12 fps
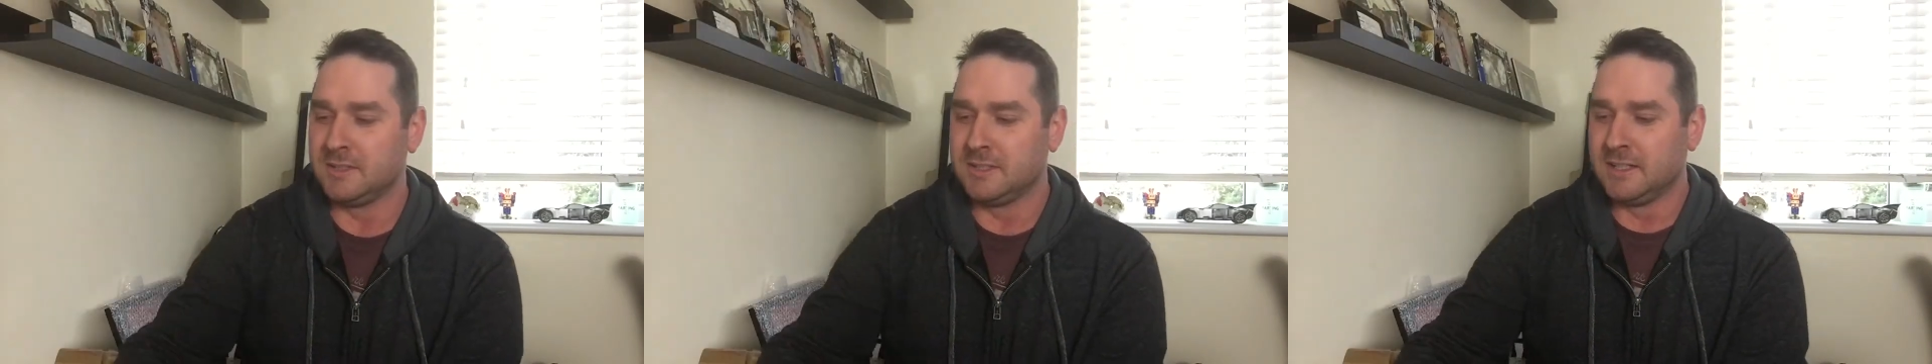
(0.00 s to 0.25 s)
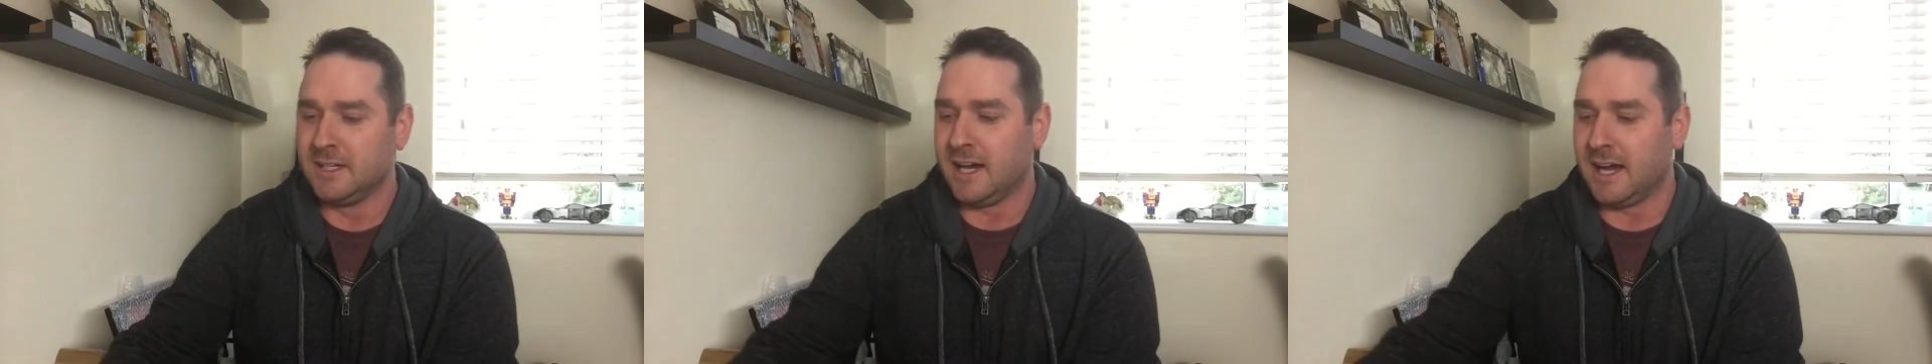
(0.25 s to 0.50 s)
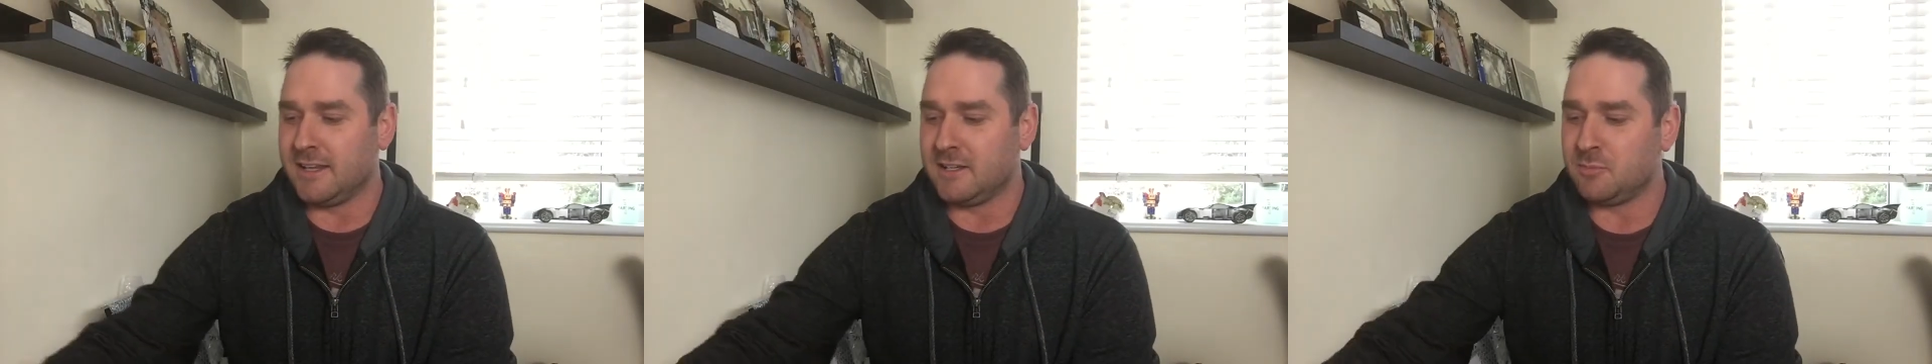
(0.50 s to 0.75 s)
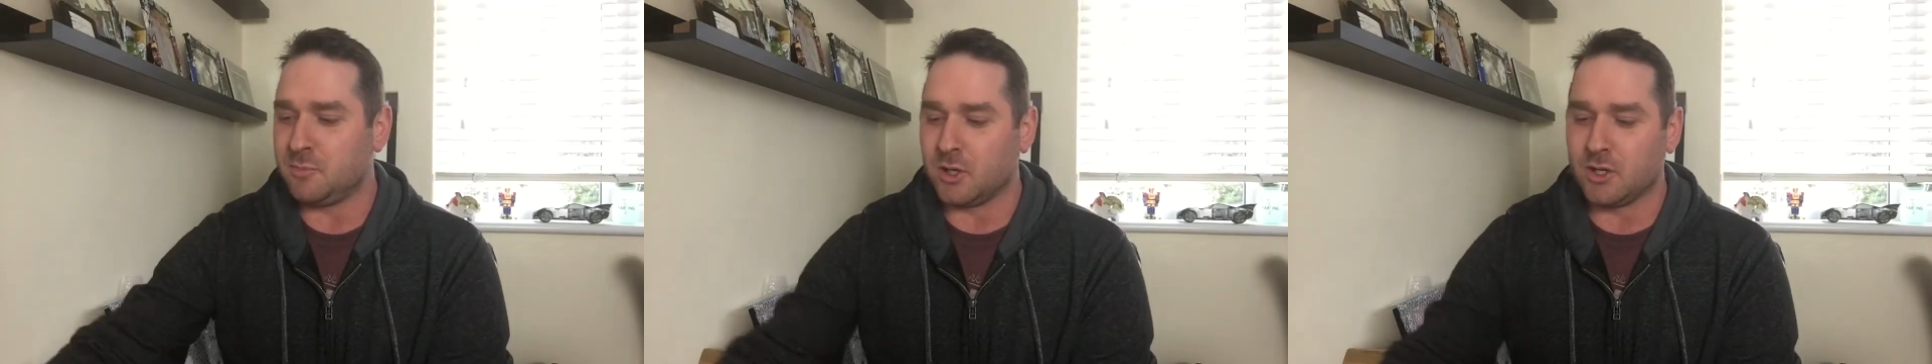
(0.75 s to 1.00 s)
And this
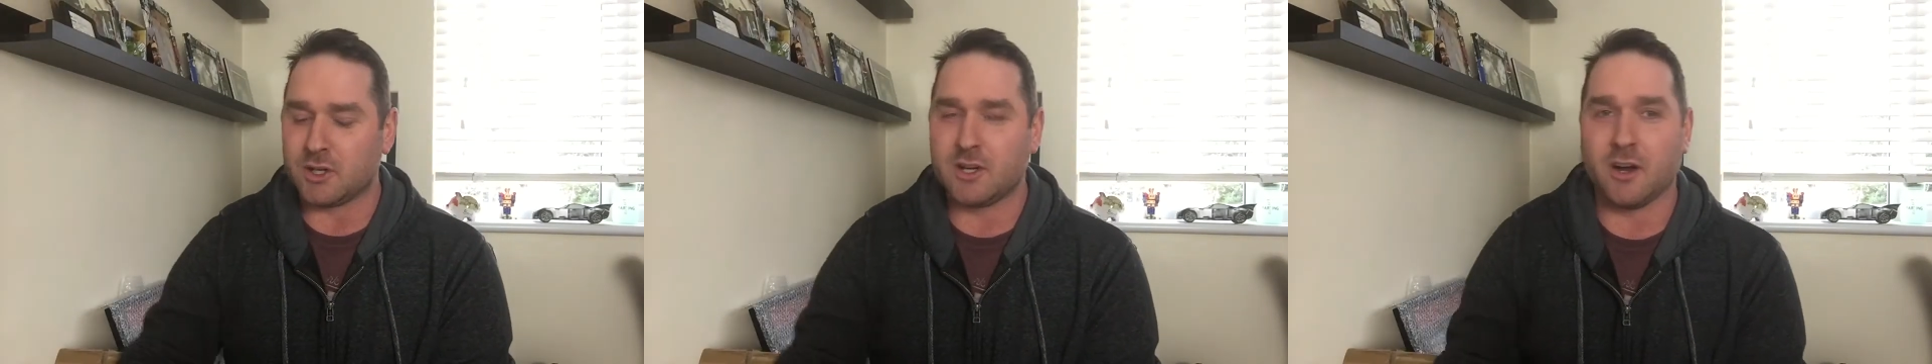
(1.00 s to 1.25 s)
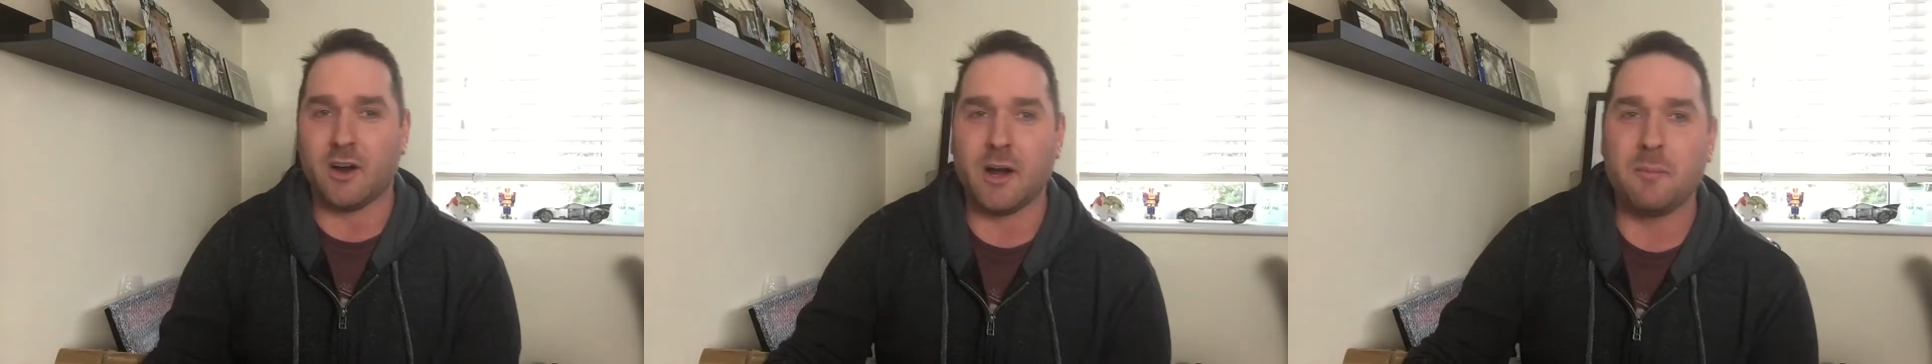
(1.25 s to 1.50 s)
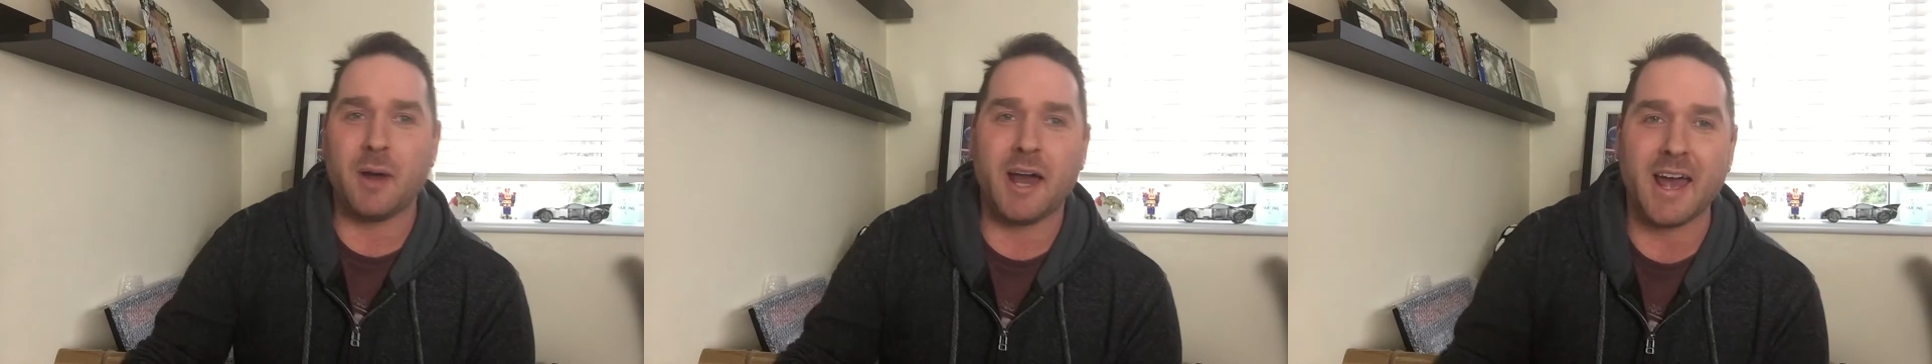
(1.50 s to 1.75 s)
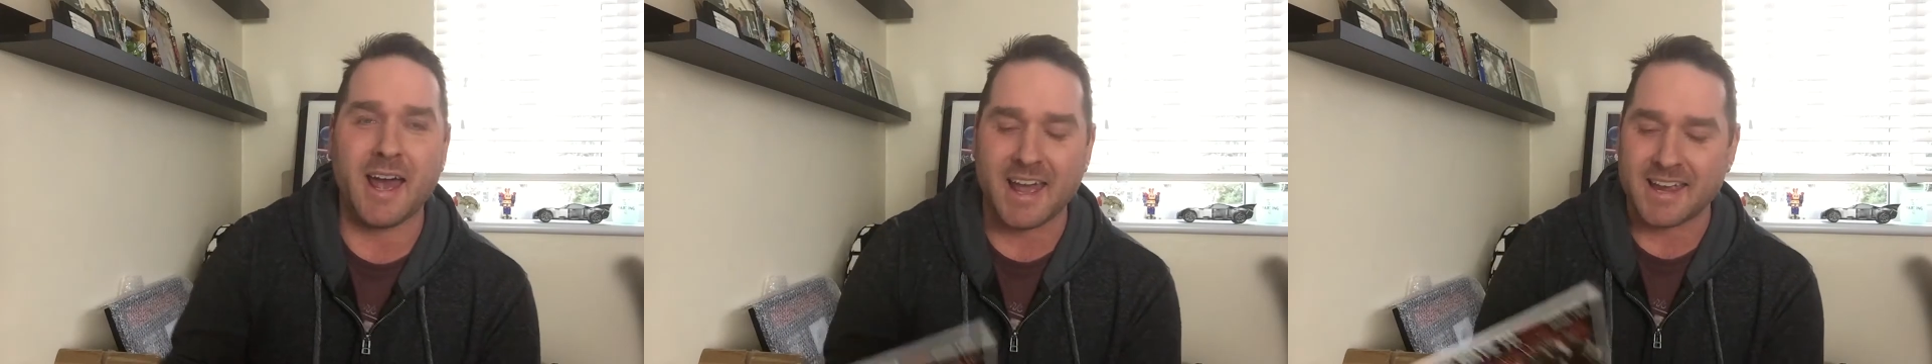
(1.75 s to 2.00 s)
book I
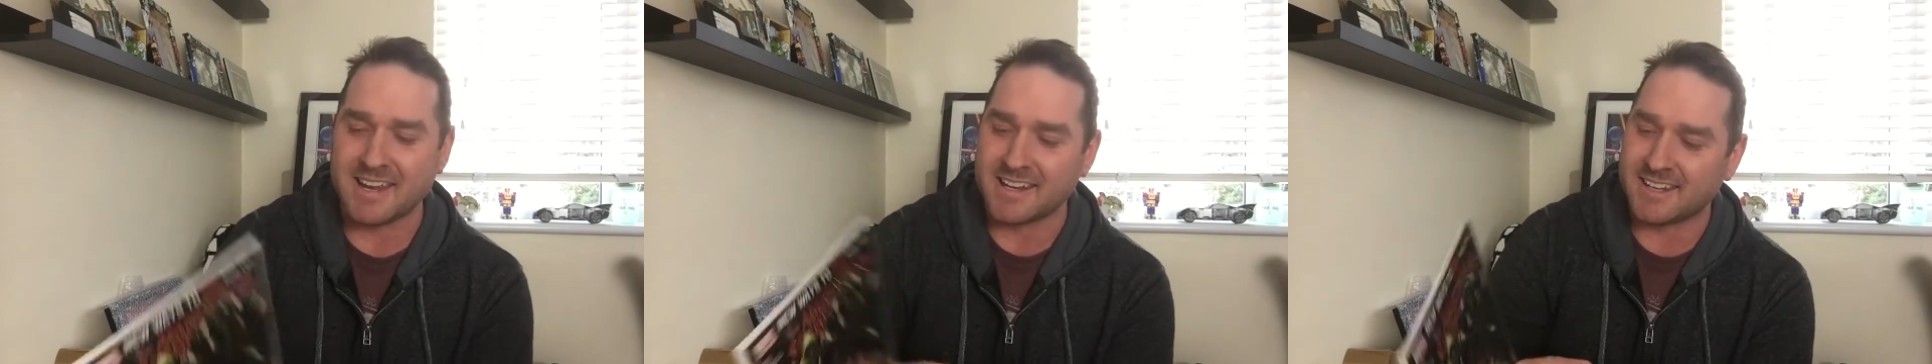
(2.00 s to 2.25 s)
paid